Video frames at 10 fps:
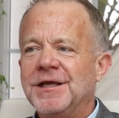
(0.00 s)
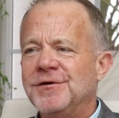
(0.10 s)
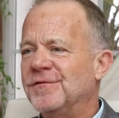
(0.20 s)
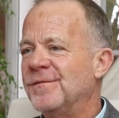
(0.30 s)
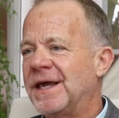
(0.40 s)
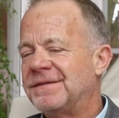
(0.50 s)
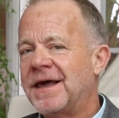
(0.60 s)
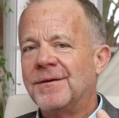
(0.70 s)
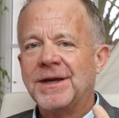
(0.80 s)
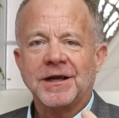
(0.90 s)
you've met
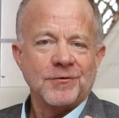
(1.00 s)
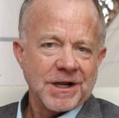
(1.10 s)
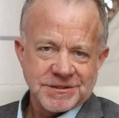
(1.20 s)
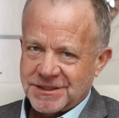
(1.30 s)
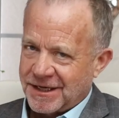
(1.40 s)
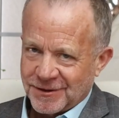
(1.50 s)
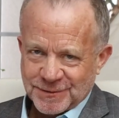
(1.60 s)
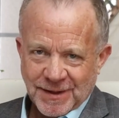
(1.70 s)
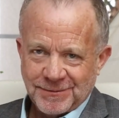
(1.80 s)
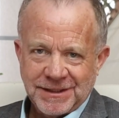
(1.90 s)
them at garage
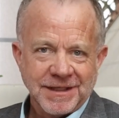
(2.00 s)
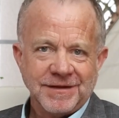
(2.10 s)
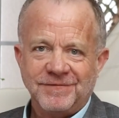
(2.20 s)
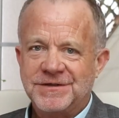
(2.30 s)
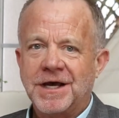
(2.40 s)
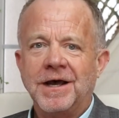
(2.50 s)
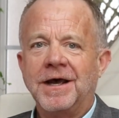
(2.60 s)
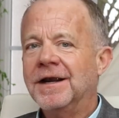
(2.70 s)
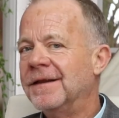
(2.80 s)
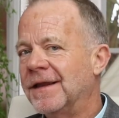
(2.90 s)
sales maybe they've
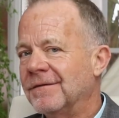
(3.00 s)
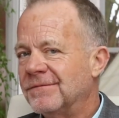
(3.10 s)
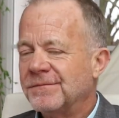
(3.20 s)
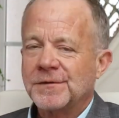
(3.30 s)
done, and they're